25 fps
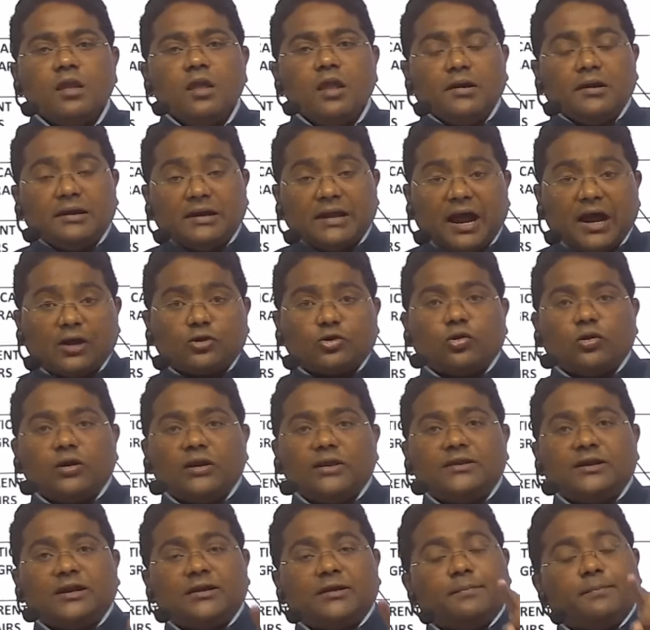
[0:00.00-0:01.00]
Not only
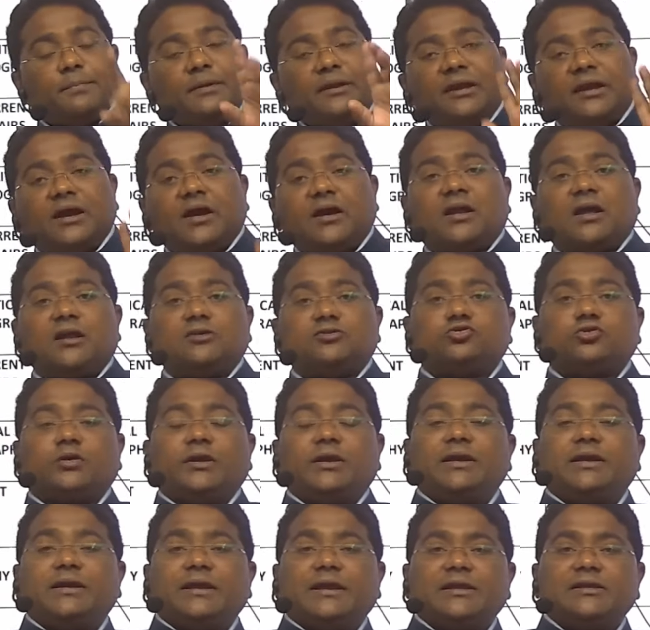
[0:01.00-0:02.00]
that, Bihar also
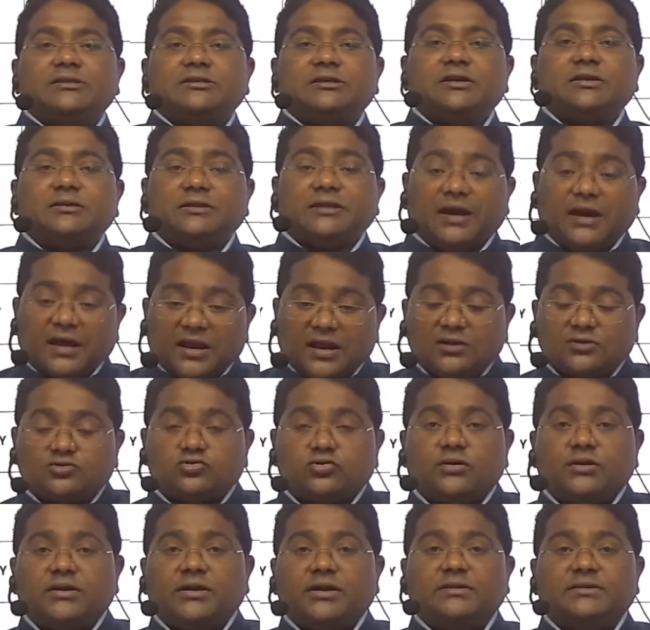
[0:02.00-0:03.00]
encouraging, they are also
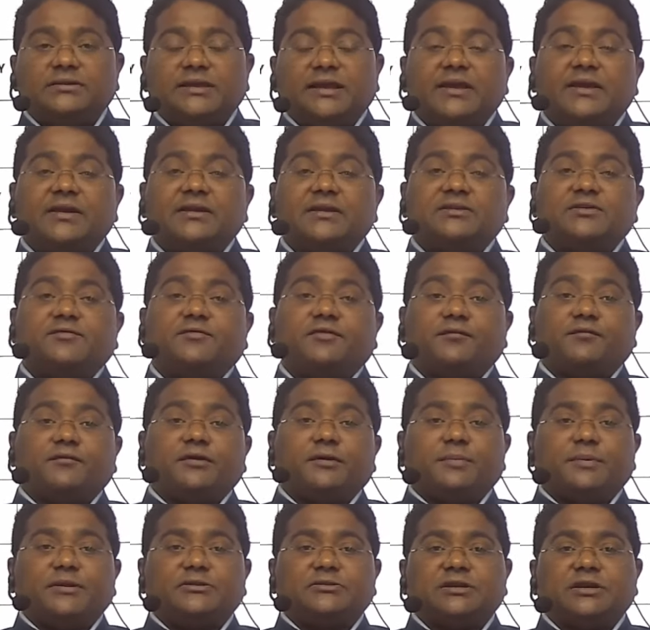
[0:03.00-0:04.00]
they increase
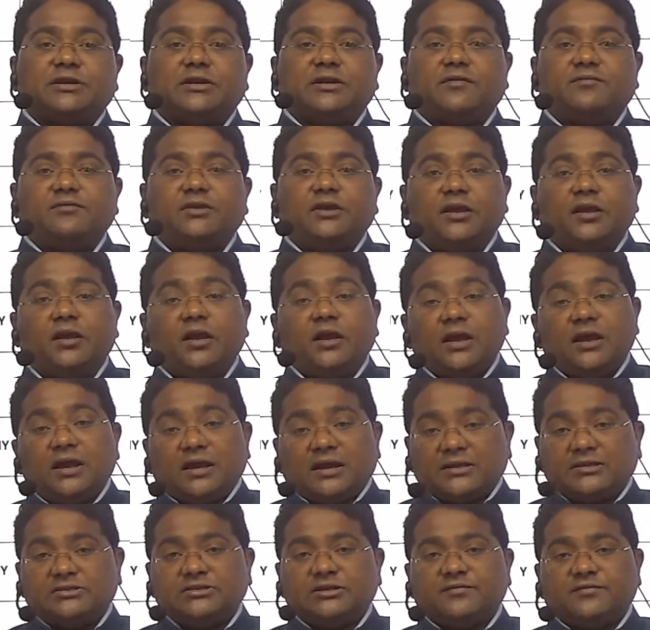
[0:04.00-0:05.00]
50% of the
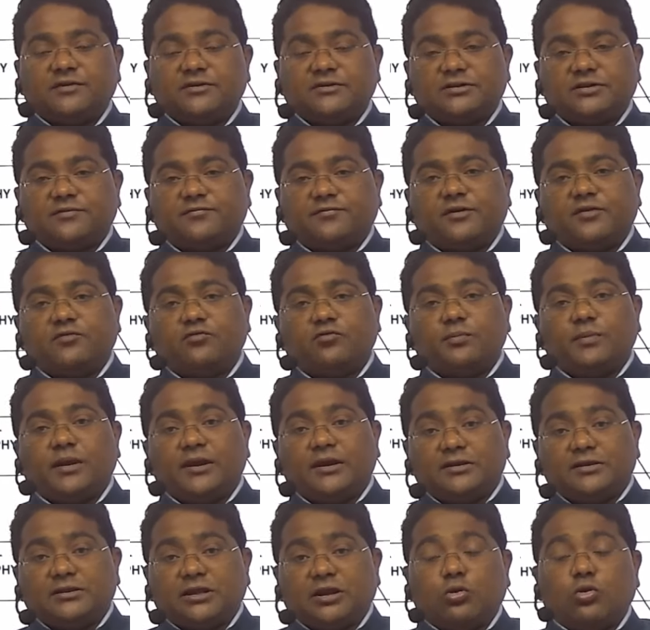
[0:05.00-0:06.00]
reservation for women
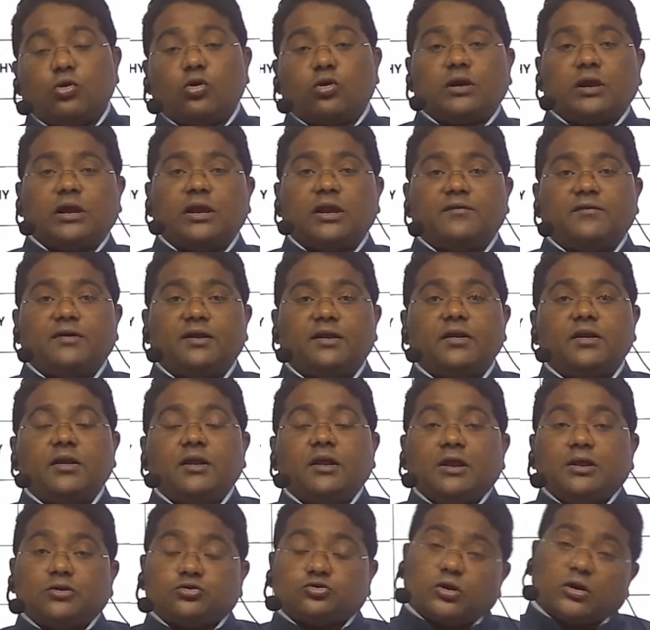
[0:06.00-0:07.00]
in the local level.
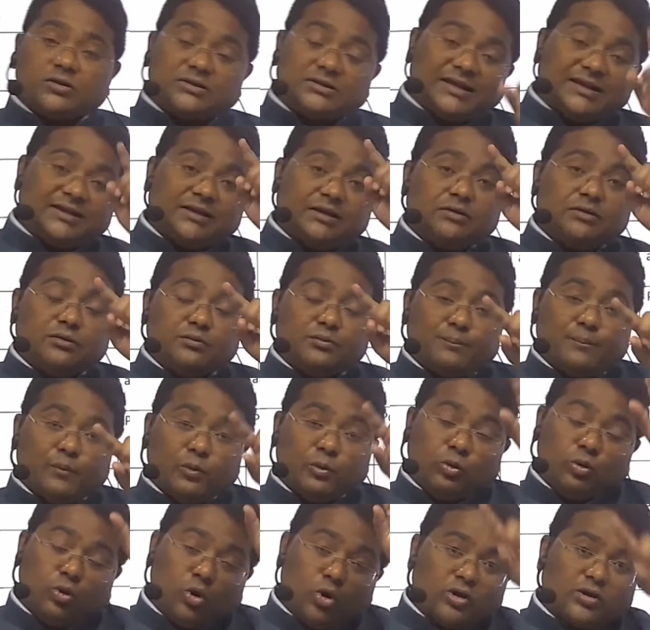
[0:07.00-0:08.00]
So that
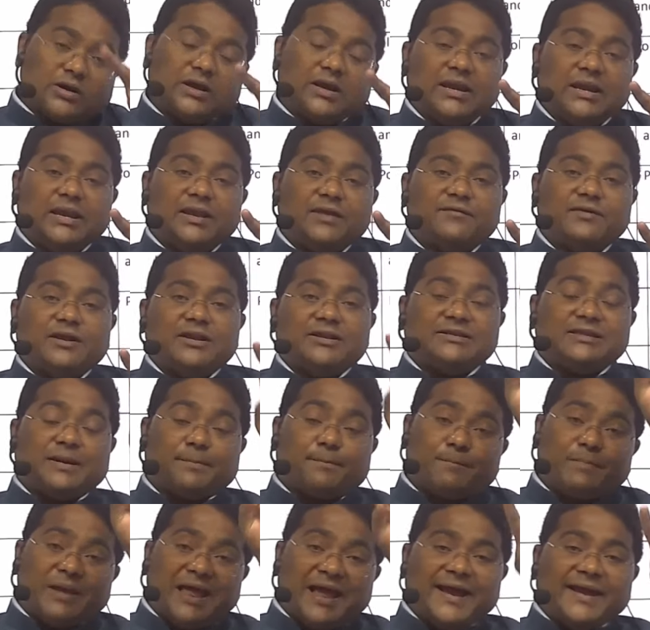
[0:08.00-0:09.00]
local level, the
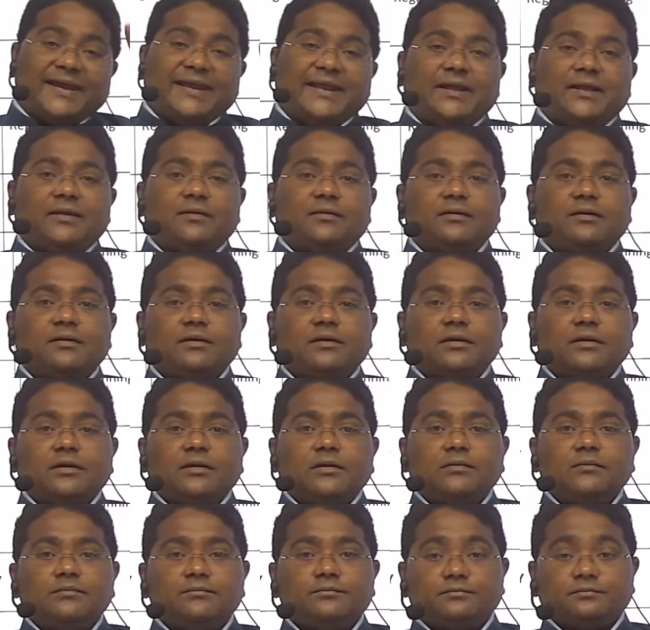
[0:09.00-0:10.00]
planning,
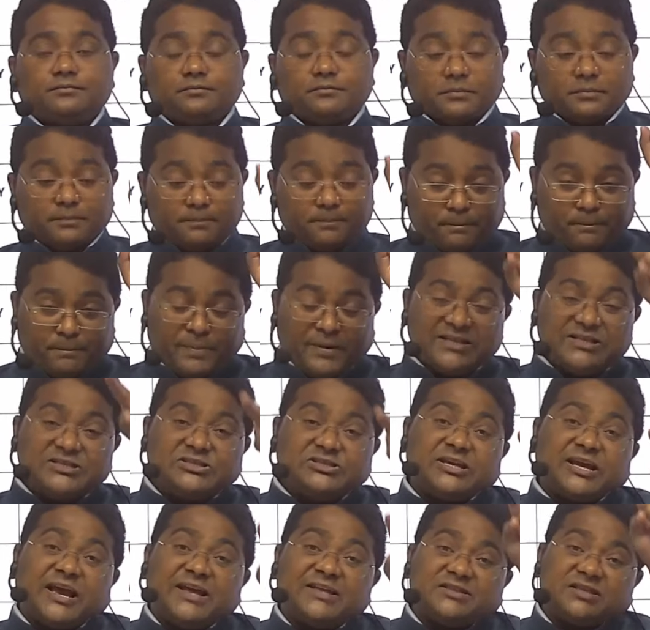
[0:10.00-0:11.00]

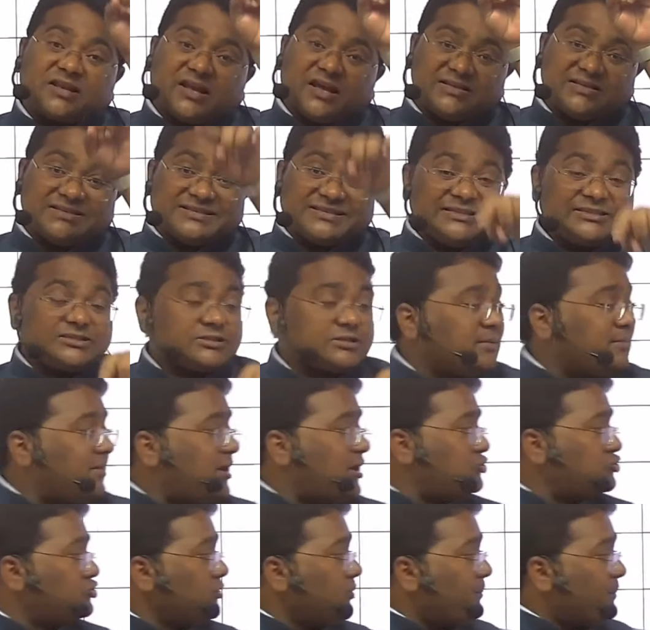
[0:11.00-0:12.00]
Panchayat Raj system
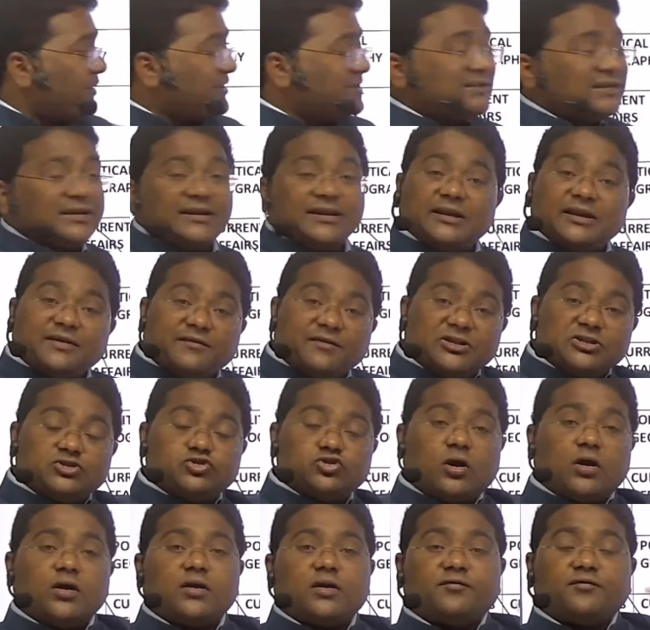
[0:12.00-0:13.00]
also present in our
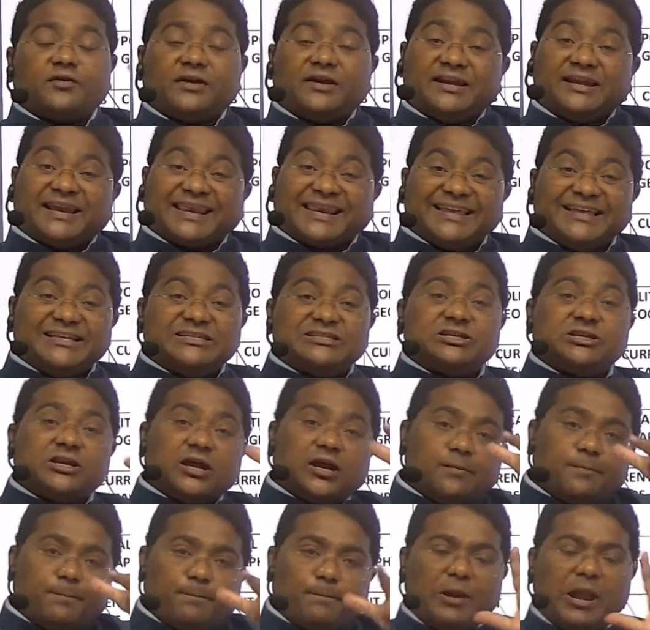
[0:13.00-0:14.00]
geography in
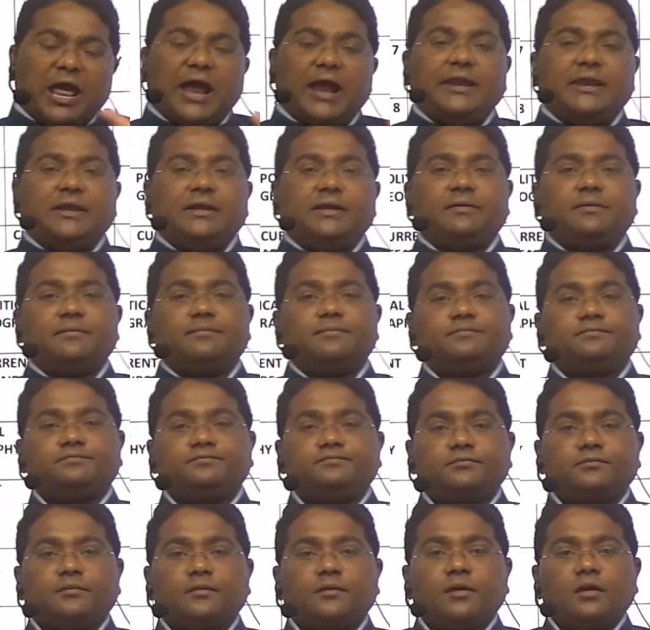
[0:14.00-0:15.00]
regional planning.
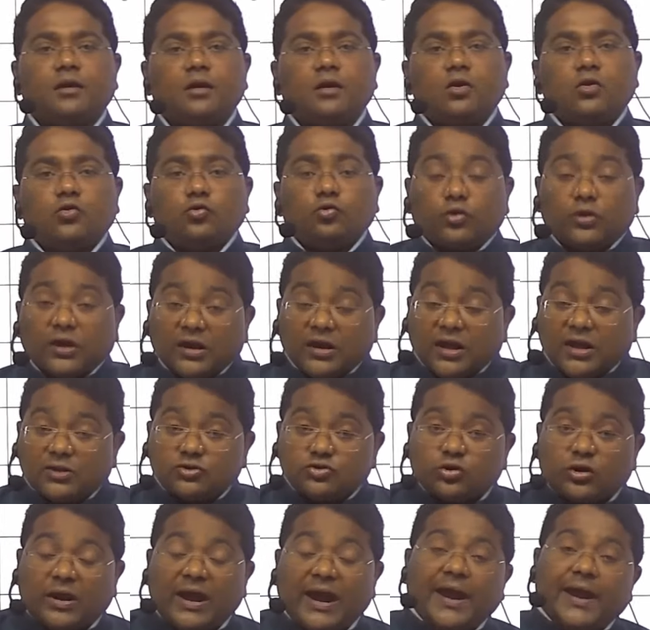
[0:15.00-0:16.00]
You can
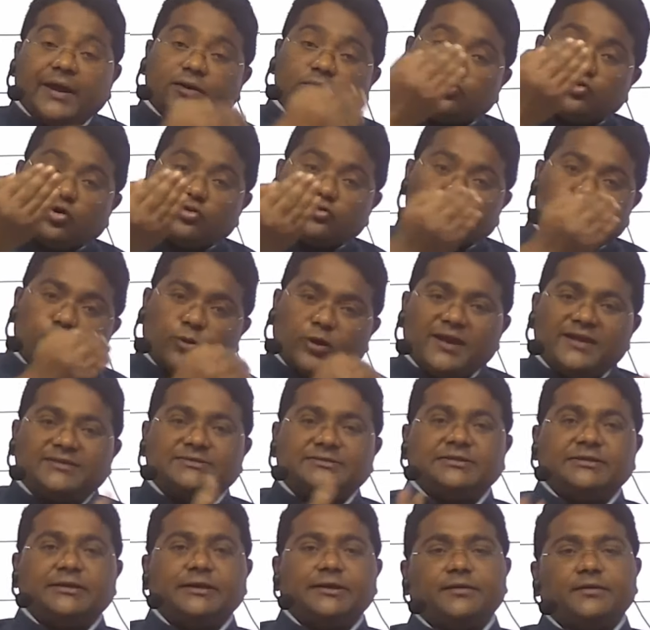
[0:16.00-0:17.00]
also add those points
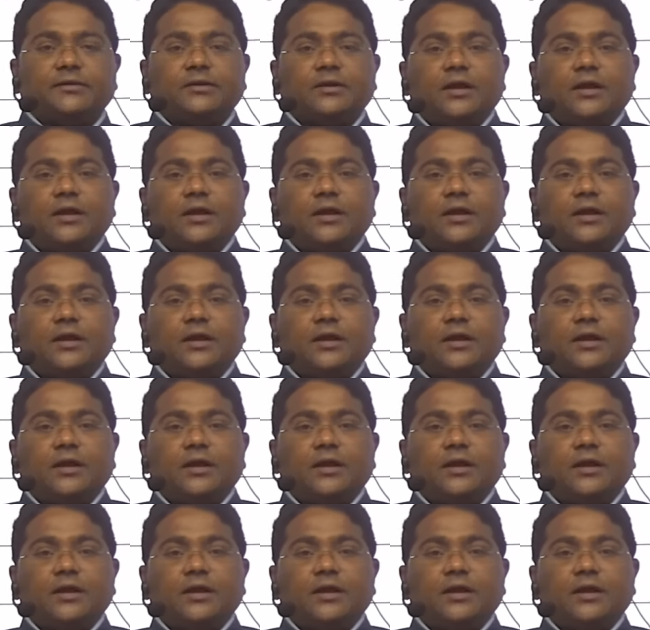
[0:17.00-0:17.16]
here.